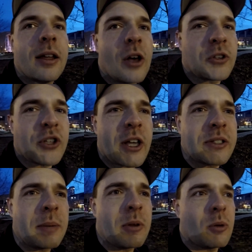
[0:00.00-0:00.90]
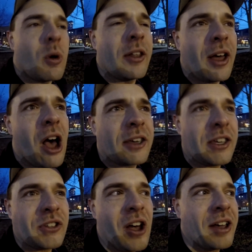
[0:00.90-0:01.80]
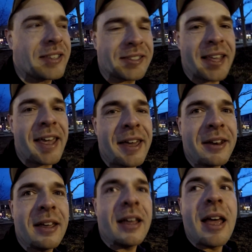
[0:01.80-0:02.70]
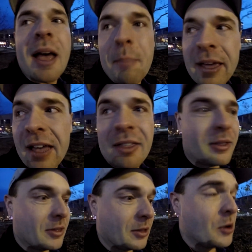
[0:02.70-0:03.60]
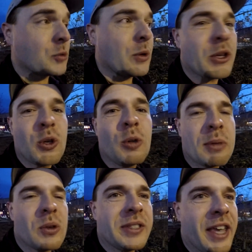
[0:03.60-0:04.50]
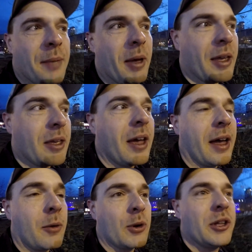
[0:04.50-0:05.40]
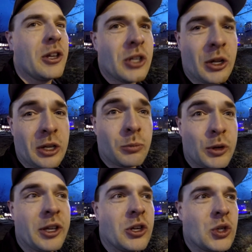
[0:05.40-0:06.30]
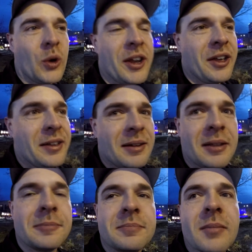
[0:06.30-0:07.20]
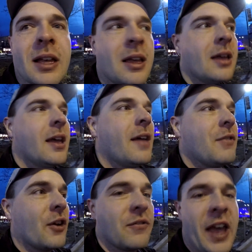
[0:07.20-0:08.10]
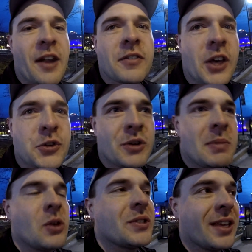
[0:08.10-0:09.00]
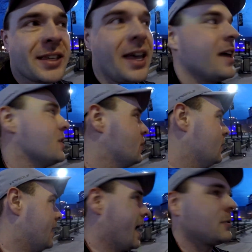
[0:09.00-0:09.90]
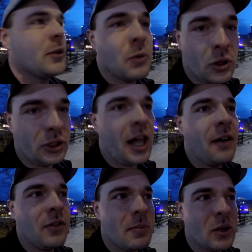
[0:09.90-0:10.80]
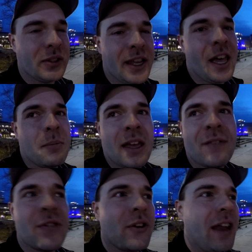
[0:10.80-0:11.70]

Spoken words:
Also check out one of the honky tonks, but yeah, that was a really cool museum. I really enjoyed it. If you're a fan of country music, you absolutely will love the museum. If you're